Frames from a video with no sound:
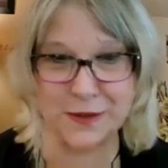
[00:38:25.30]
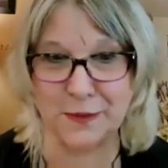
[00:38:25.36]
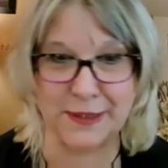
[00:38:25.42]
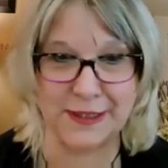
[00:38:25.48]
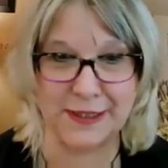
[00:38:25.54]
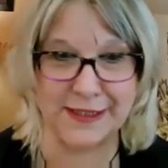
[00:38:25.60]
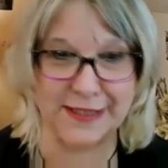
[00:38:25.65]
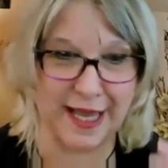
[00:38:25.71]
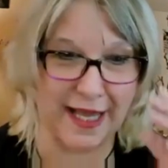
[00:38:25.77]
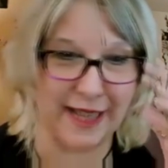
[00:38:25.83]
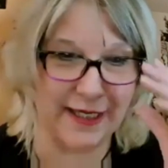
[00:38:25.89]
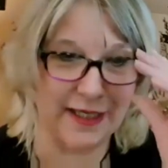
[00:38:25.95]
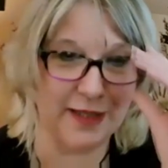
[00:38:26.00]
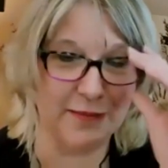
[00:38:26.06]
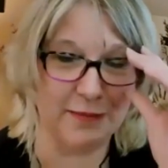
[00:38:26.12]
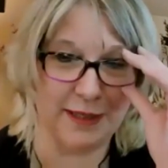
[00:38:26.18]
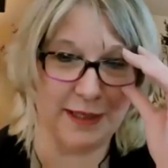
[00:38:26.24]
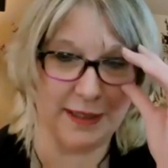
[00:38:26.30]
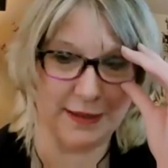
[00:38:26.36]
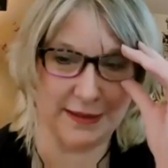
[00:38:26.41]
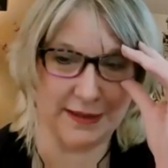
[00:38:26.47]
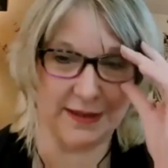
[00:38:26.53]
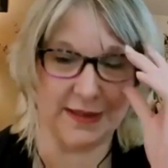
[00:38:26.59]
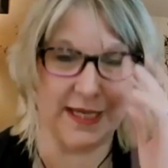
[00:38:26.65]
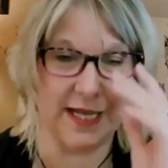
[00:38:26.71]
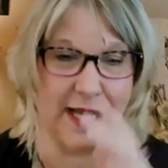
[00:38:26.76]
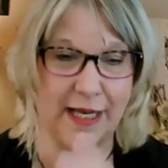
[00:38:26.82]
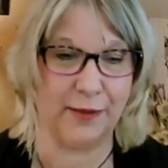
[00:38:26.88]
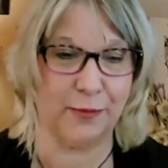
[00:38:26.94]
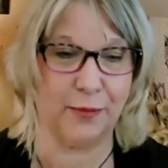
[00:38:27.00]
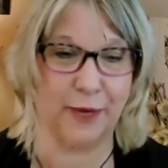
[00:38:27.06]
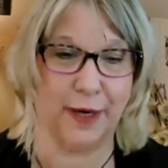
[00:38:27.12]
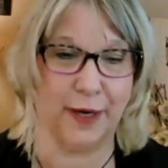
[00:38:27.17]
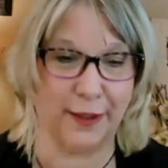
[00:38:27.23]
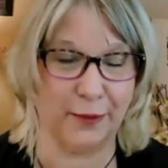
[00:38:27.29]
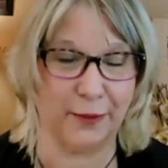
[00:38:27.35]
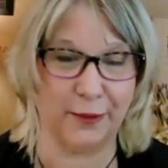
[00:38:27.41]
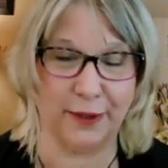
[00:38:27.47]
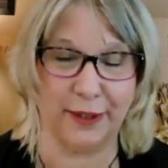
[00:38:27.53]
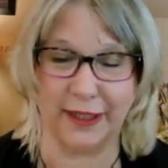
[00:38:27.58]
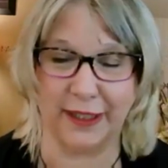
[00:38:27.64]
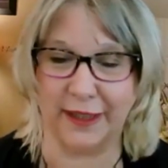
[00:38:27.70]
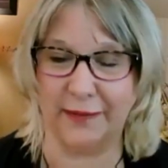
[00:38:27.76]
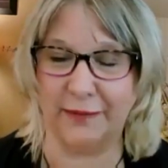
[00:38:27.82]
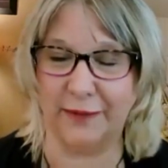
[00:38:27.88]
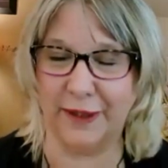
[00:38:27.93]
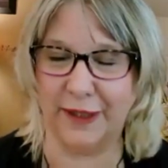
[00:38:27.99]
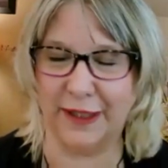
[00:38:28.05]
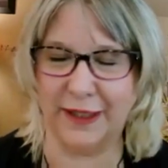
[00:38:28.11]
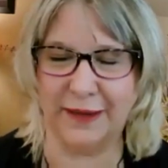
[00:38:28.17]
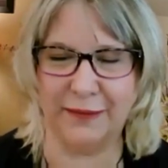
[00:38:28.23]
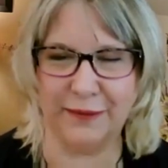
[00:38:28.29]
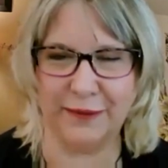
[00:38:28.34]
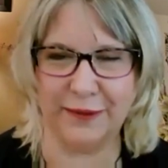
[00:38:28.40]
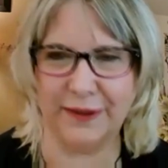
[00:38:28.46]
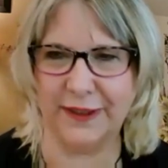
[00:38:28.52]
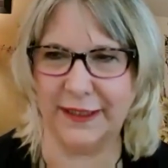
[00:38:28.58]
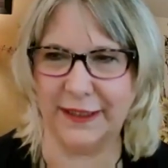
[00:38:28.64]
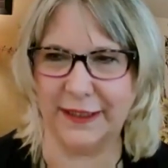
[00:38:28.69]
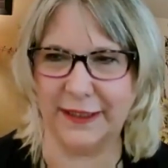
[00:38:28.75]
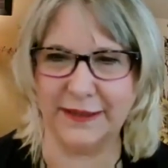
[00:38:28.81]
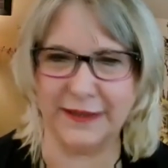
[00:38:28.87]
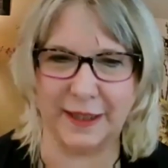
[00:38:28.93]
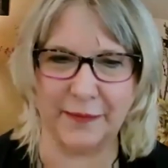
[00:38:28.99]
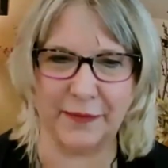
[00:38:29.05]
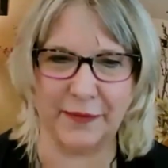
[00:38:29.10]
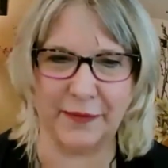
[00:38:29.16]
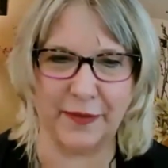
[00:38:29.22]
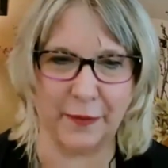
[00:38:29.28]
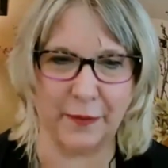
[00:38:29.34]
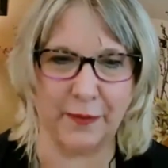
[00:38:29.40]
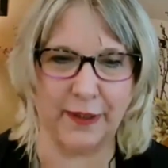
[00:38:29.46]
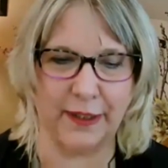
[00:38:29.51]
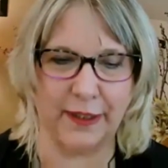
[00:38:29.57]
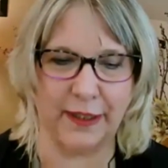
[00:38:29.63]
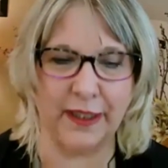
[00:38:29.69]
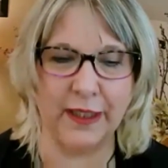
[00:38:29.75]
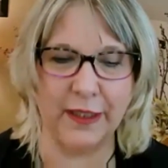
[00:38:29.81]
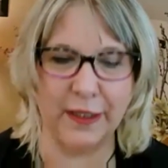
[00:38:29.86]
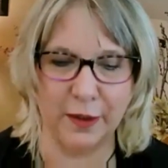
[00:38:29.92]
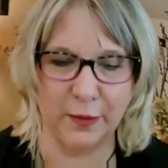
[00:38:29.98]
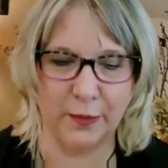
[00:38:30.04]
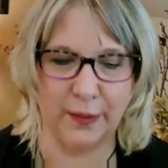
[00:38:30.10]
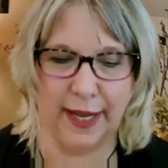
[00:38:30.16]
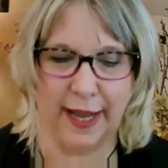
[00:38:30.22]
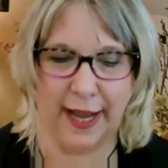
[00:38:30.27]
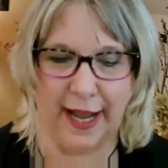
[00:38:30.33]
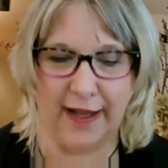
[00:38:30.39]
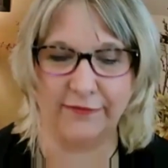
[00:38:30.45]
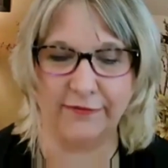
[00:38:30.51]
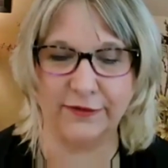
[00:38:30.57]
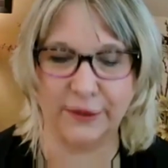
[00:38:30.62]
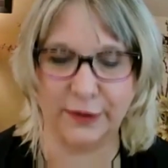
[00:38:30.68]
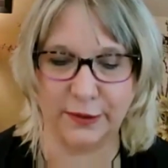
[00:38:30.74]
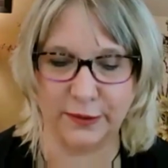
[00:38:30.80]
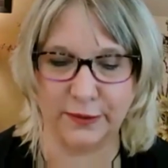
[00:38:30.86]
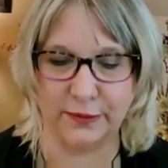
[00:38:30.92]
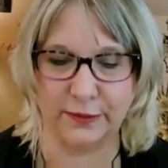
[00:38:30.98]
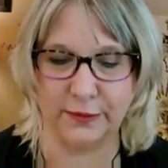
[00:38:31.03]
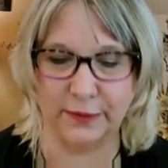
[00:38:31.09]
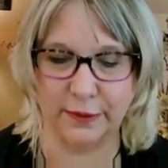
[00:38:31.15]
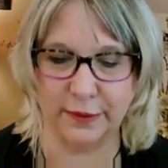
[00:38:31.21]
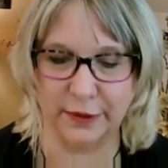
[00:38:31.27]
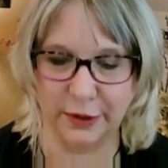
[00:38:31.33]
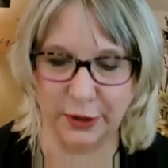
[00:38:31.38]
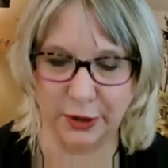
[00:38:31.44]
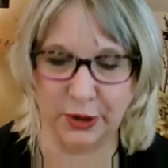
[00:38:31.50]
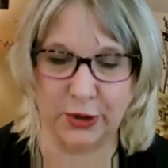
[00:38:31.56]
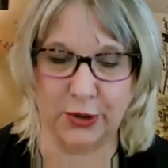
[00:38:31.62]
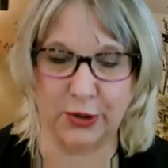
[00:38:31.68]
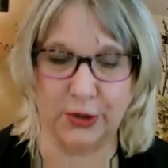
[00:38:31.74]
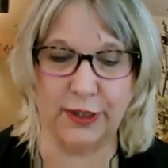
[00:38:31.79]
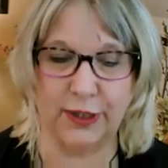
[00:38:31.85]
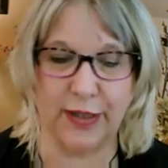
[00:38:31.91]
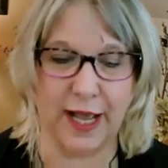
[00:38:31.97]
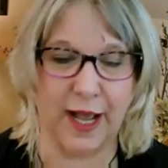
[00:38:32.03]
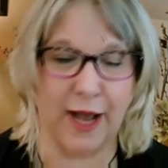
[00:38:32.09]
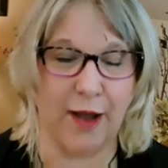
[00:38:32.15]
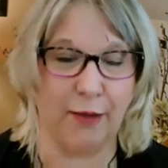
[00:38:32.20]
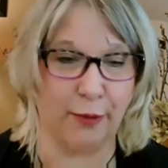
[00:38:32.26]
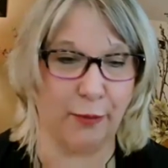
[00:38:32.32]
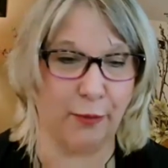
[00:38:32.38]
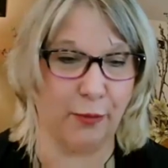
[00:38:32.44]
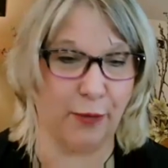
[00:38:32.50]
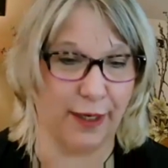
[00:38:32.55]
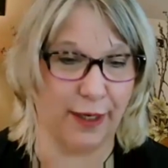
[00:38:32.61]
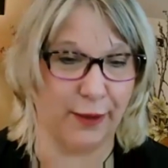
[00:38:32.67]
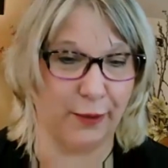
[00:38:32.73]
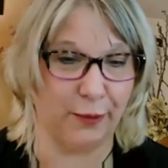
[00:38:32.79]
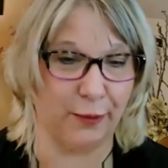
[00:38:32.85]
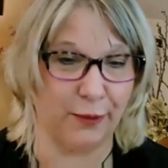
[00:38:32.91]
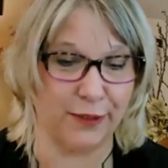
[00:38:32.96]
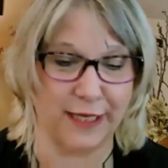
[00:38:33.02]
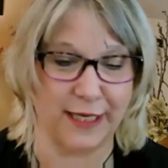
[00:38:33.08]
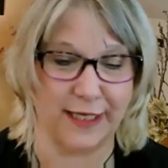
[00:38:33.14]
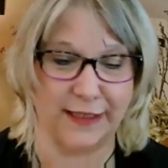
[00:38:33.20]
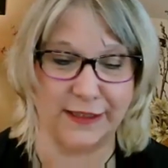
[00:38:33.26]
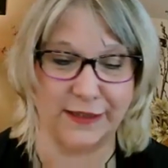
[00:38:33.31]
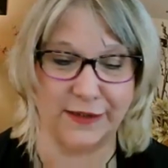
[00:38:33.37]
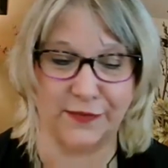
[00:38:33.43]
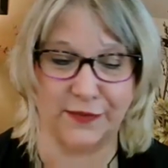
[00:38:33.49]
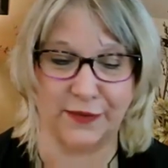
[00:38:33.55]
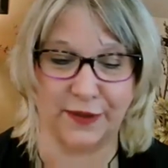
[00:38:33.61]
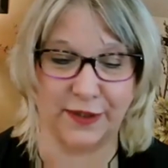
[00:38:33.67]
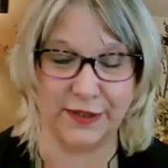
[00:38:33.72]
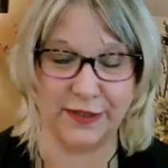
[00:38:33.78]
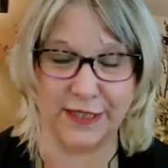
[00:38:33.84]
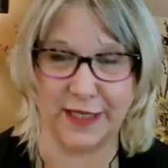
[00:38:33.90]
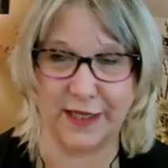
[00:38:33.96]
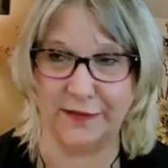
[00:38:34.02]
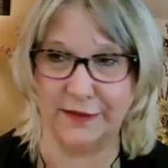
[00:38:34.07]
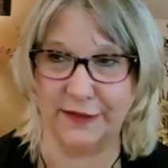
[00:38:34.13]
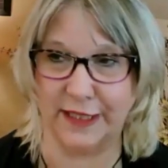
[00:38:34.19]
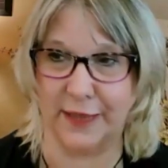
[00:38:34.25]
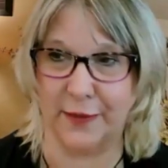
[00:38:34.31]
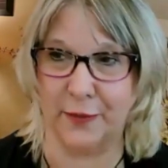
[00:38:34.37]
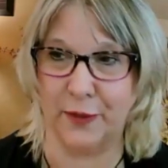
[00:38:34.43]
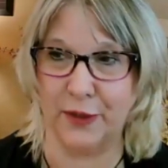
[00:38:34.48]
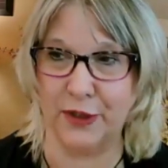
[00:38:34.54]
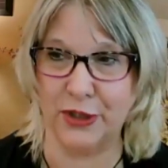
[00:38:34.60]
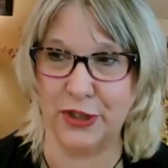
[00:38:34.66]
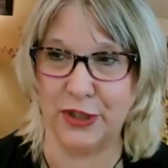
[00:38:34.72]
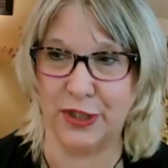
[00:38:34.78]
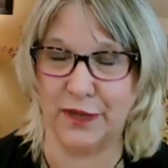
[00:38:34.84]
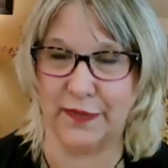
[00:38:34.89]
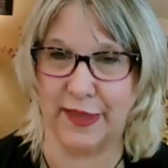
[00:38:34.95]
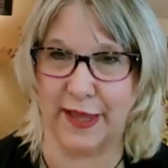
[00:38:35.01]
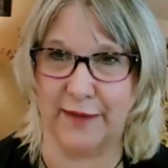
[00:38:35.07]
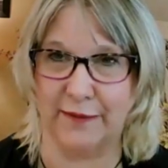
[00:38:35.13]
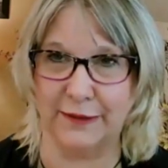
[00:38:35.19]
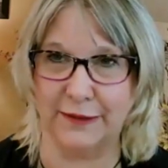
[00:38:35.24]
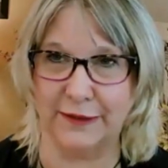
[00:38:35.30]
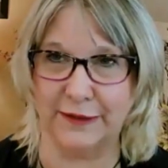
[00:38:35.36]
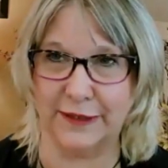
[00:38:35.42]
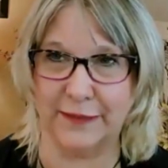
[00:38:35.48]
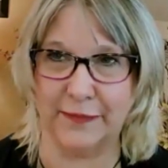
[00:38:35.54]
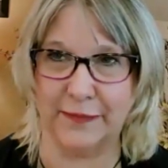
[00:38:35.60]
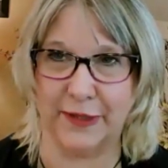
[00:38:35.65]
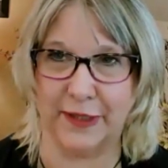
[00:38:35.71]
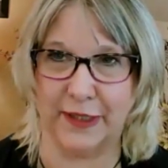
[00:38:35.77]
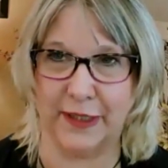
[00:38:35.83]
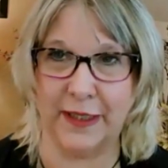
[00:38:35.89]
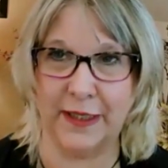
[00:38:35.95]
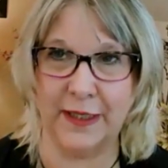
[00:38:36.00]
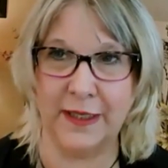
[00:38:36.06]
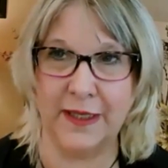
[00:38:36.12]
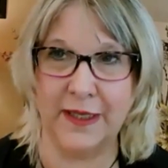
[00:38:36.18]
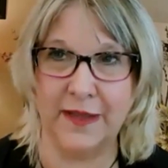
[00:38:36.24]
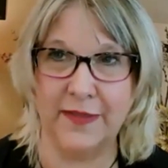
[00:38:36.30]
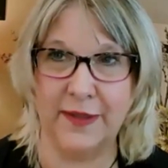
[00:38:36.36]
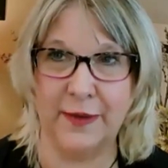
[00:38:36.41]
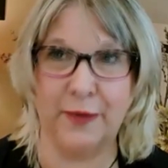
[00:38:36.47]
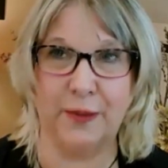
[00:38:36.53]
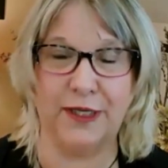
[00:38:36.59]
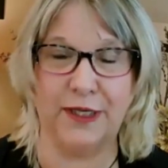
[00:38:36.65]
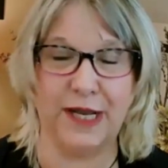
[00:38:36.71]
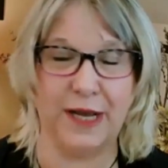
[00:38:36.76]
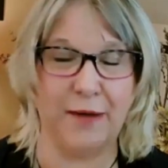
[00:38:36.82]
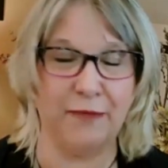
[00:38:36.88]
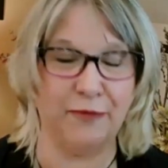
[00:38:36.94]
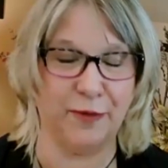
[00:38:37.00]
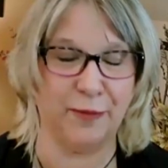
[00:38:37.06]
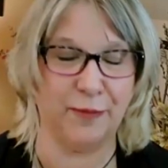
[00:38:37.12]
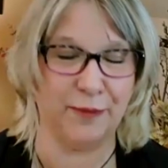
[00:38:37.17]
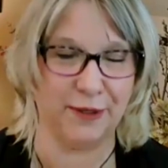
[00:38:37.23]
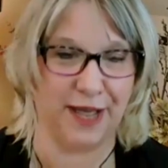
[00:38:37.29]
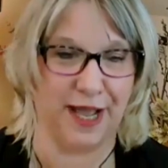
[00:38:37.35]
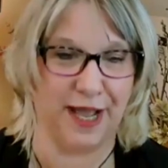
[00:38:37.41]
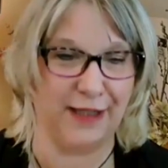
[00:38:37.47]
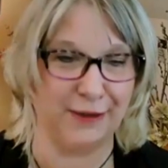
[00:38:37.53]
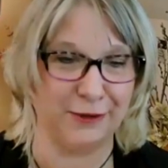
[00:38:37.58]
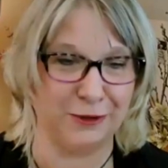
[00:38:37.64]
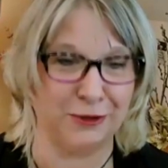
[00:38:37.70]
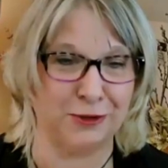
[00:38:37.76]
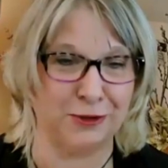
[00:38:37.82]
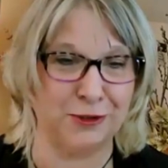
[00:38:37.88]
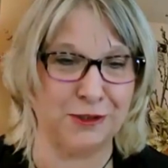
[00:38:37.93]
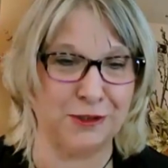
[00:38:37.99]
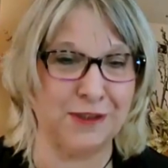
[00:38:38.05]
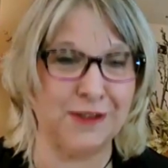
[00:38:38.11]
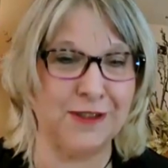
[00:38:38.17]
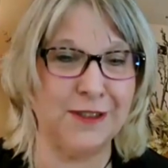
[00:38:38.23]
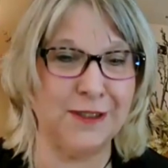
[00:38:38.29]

squeeze that in, because it's not a priority. And it really is something that we have to learn how to prioritize for ourselves. And I wish that that was something that would come from the doctors,